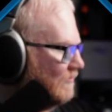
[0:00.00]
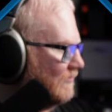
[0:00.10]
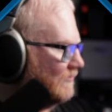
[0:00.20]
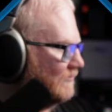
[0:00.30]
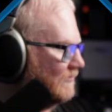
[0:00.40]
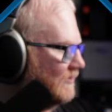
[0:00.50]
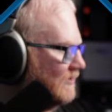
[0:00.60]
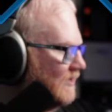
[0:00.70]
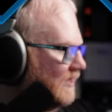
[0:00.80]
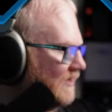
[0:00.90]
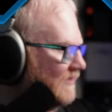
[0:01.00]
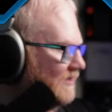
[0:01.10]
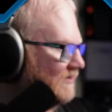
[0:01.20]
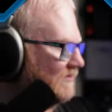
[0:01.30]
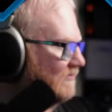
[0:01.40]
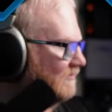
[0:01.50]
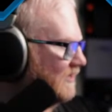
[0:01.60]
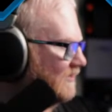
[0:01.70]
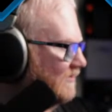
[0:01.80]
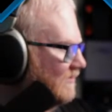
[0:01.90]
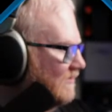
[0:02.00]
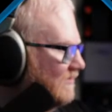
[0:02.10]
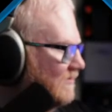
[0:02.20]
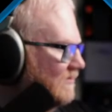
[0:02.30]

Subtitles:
world, I think is the way it is.